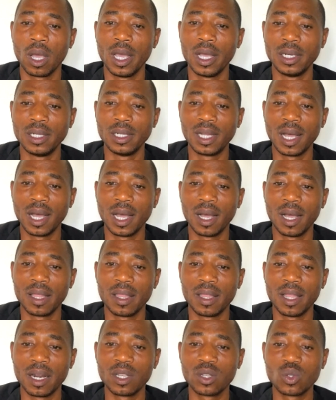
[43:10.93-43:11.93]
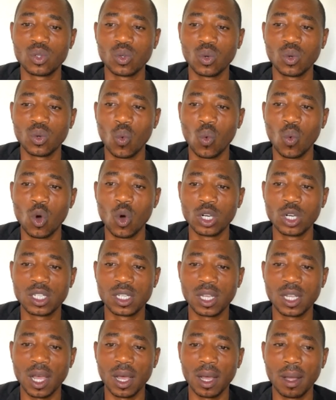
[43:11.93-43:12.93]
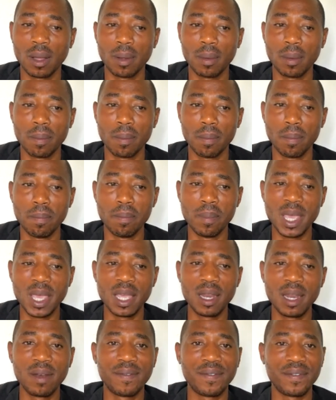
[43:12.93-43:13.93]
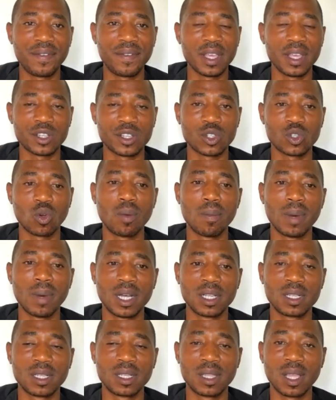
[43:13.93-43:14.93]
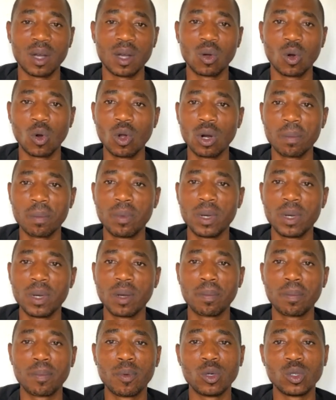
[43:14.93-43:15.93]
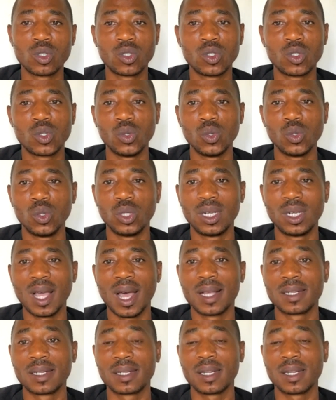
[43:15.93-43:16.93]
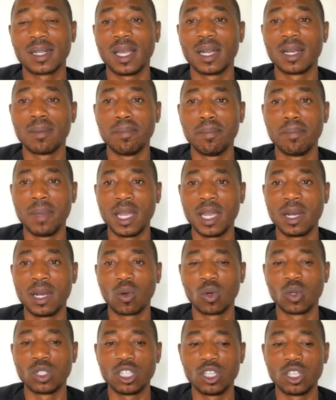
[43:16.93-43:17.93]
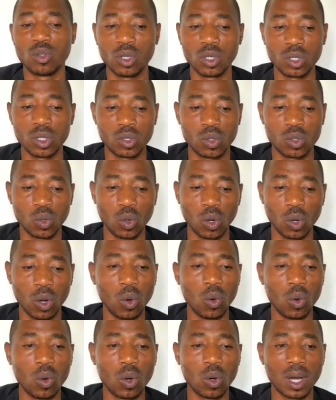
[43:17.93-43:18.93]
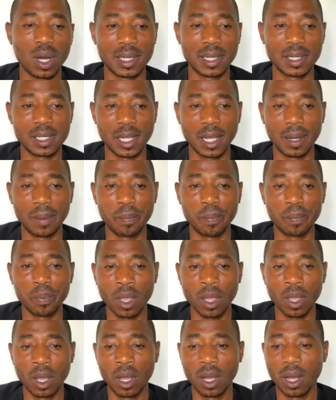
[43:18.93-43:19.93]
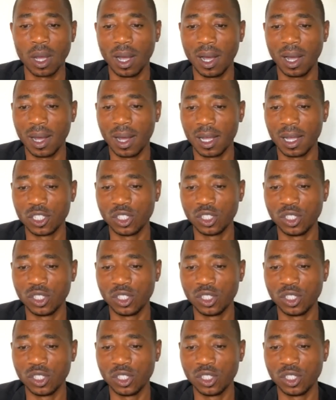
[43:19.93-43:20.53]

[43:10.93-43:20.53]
And uh, that is what uh, men fear so much, their glory being put to dust, and men continue to look at um, uh,